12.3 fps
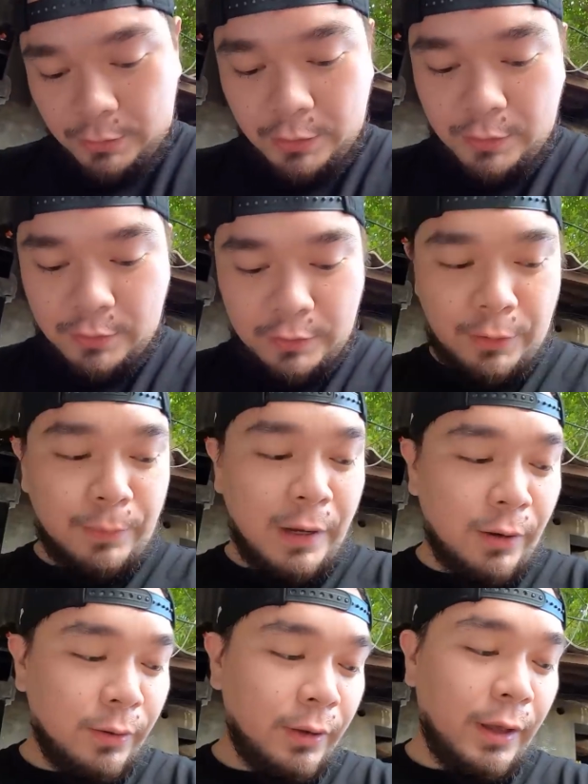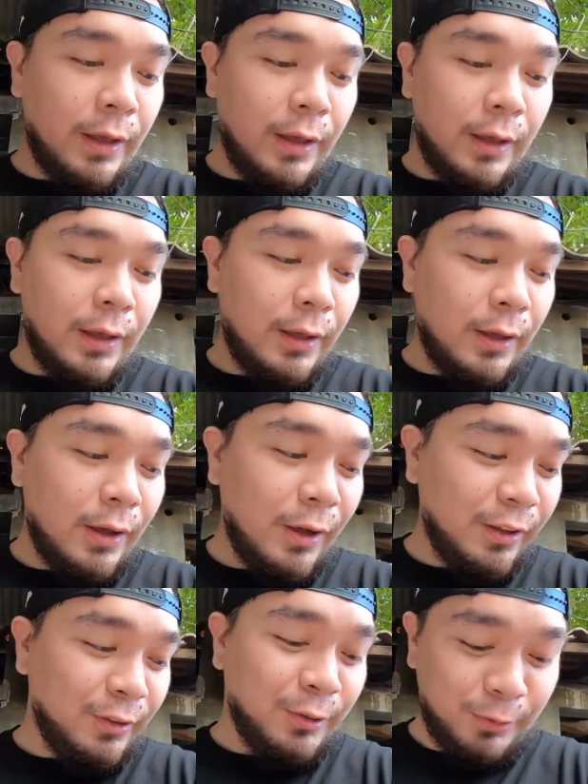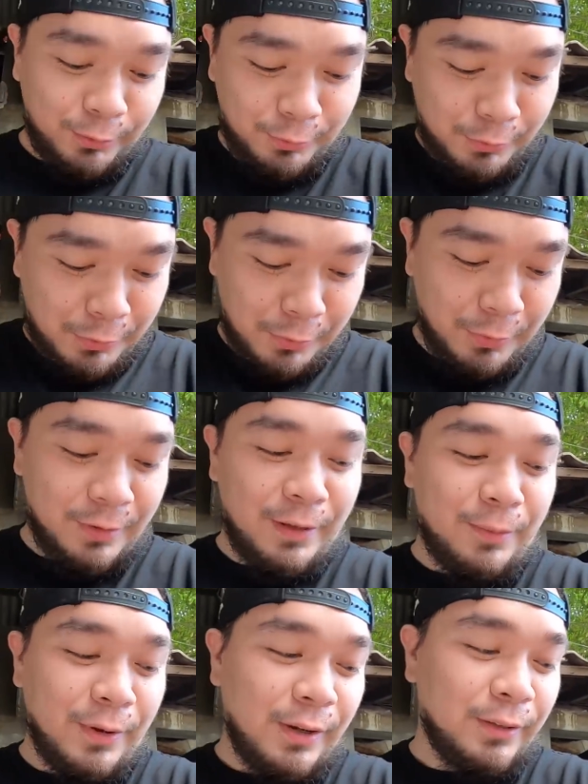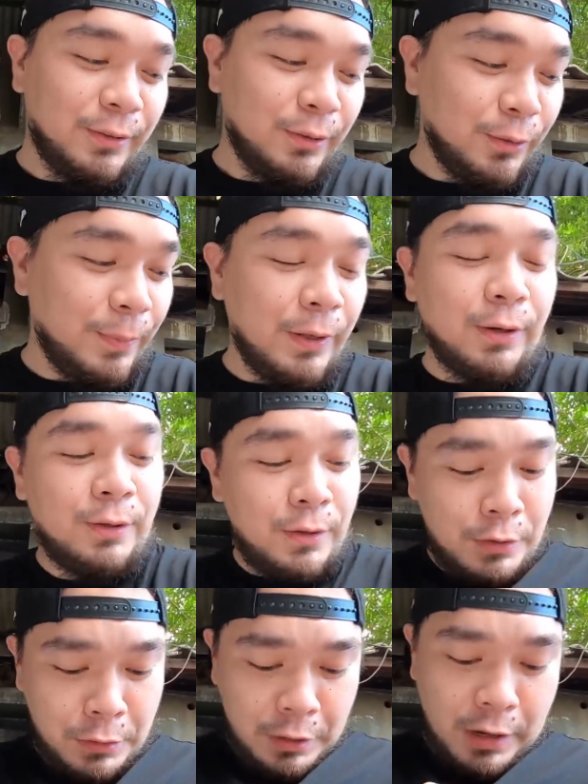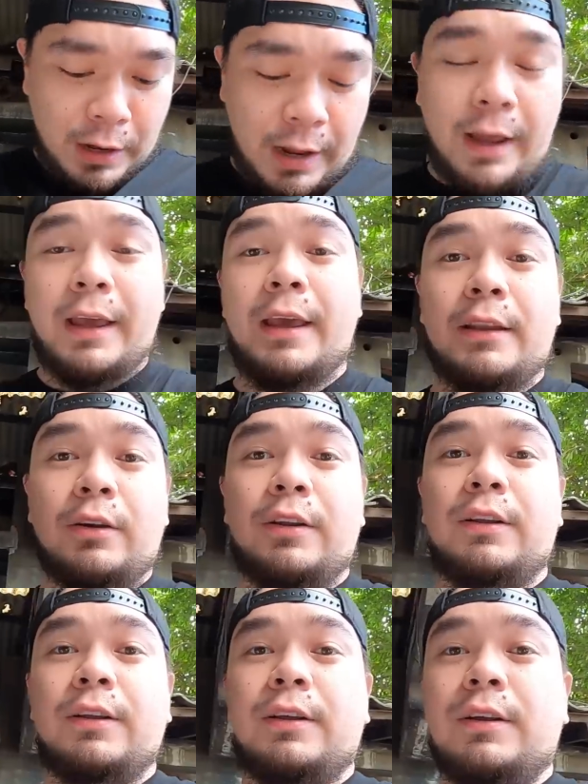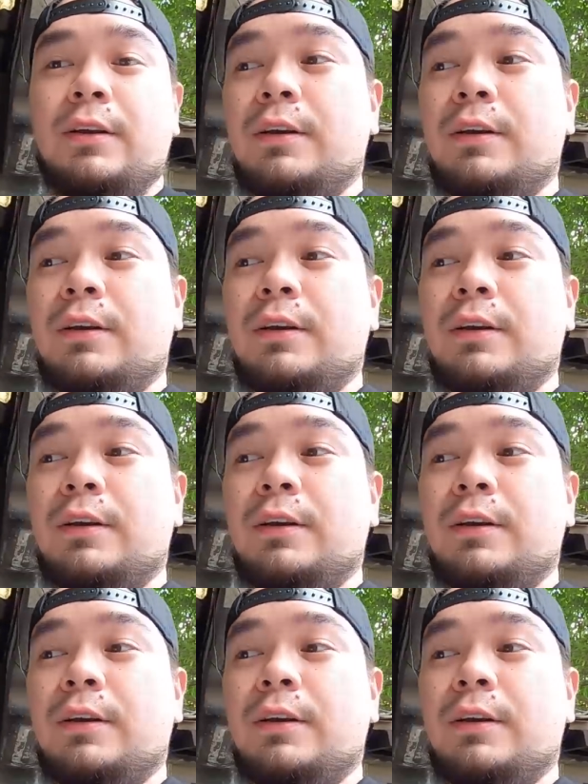This is somehow a haute couture siguro, hindi mo haute couture, pero high-end on a...